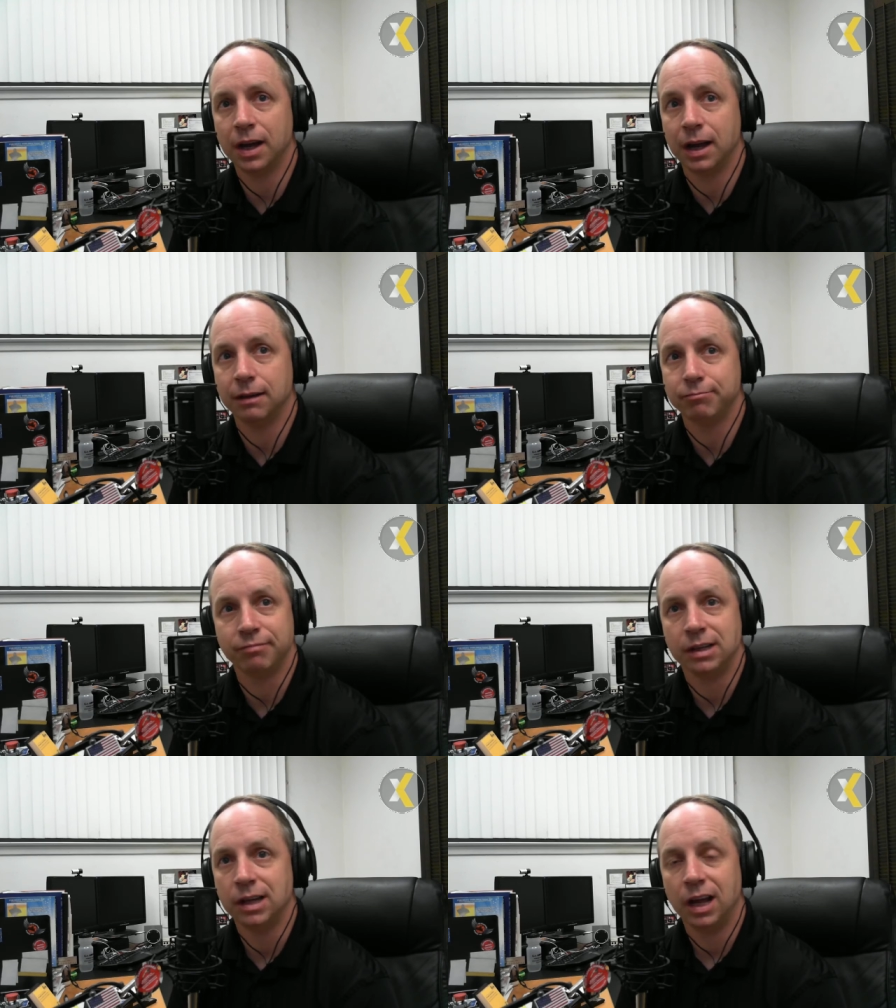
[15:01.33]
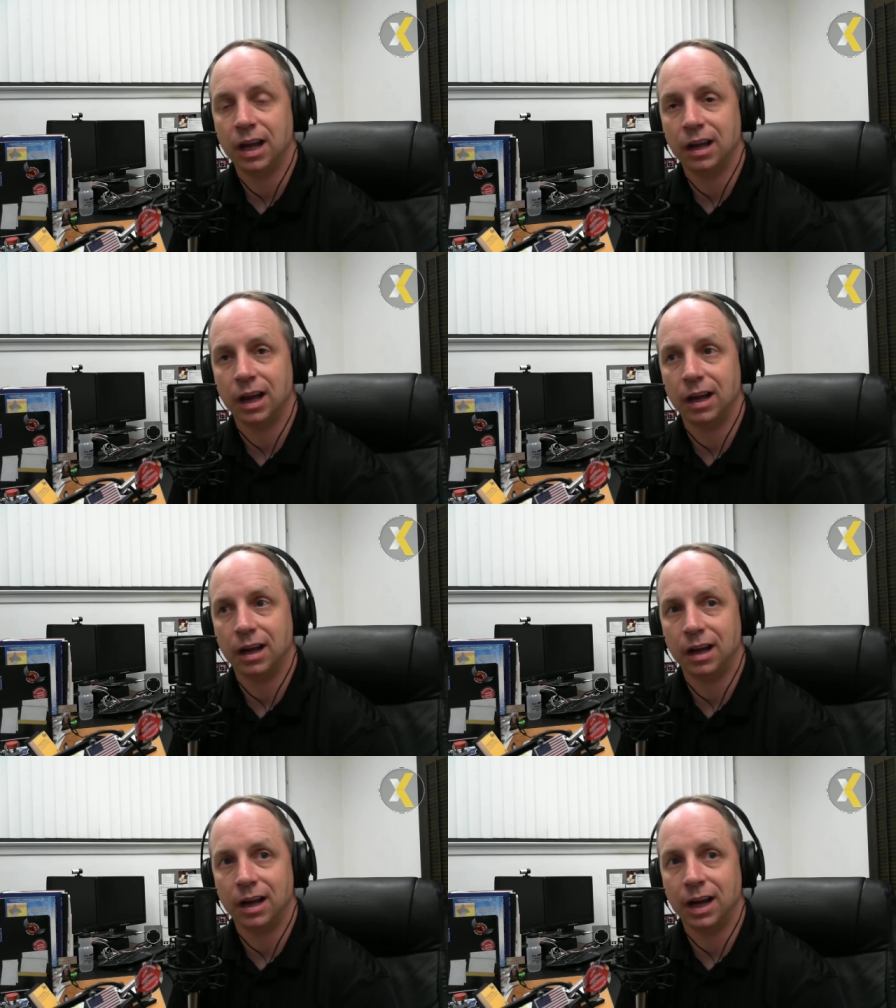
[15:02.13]
I
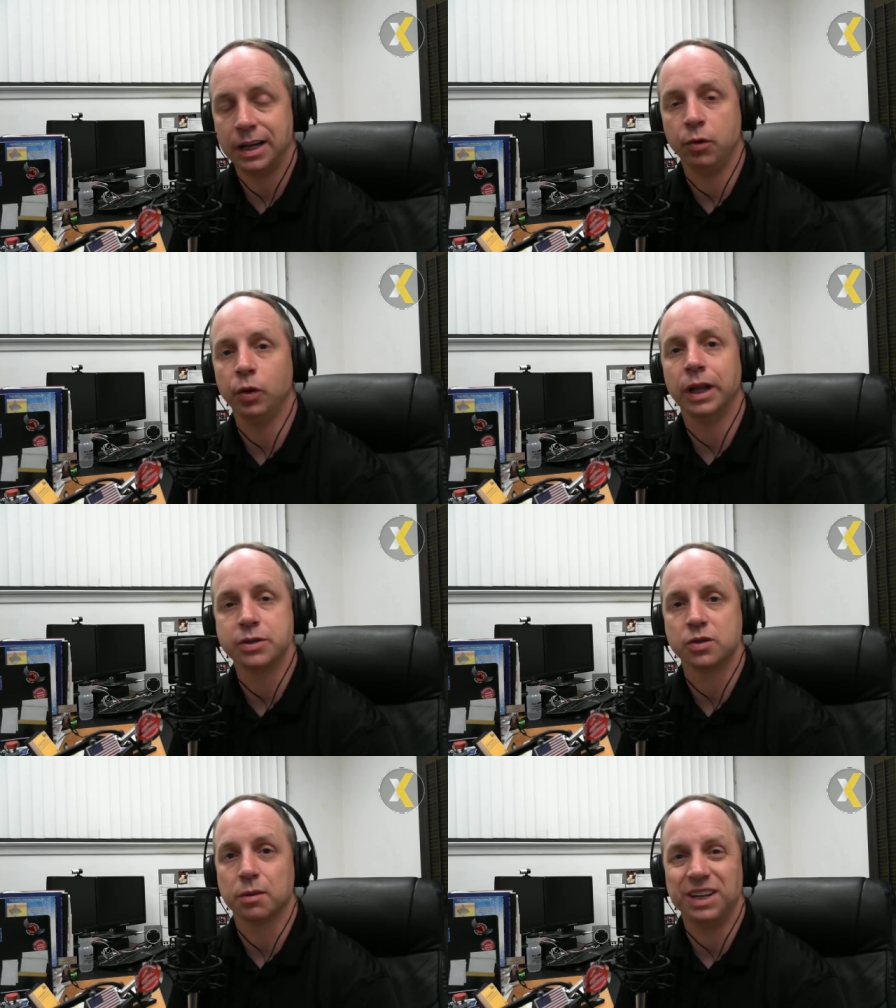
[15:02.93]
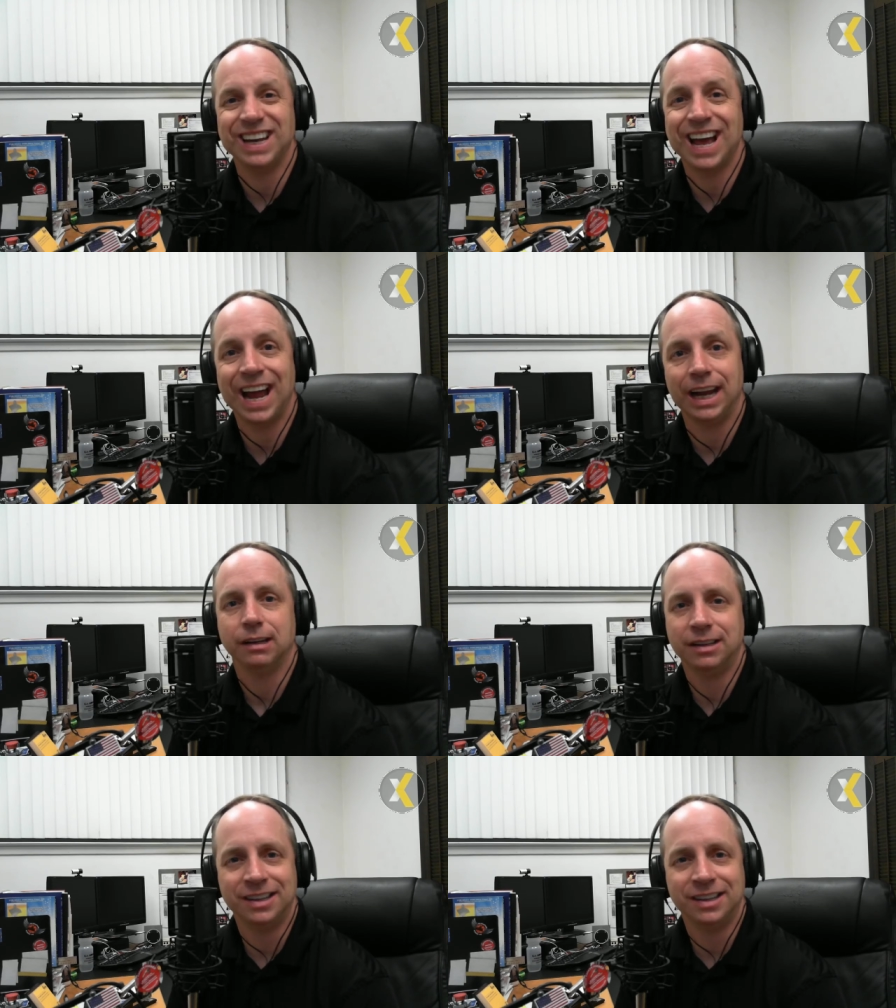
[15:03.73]
I didn't realize it was gonna be nine